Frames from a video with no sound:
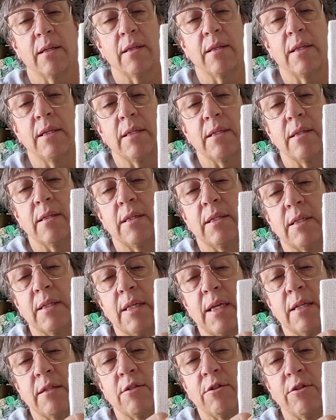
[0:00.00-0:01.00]
The
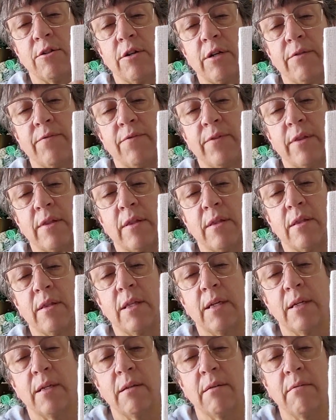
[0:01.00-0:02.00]
center of
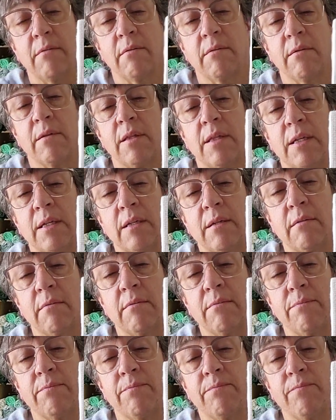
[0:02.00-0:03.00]

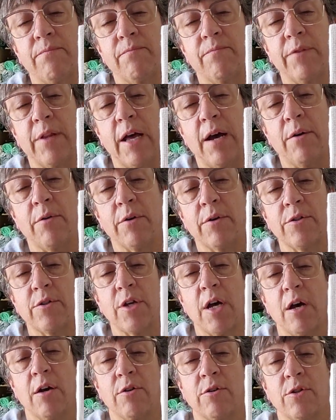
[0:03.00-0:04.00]
the flowers
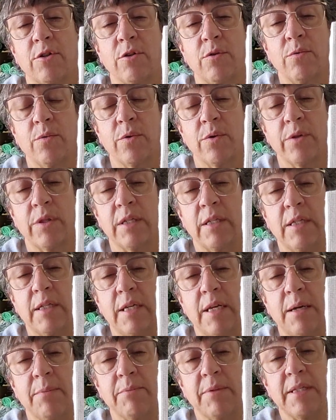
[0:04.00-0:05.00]
also were the
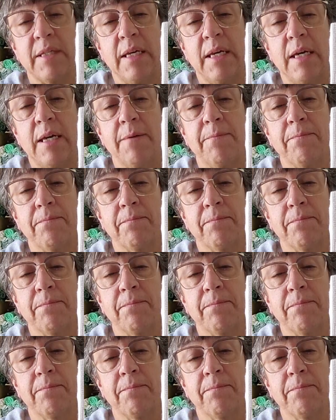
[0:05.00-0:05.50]
DMC.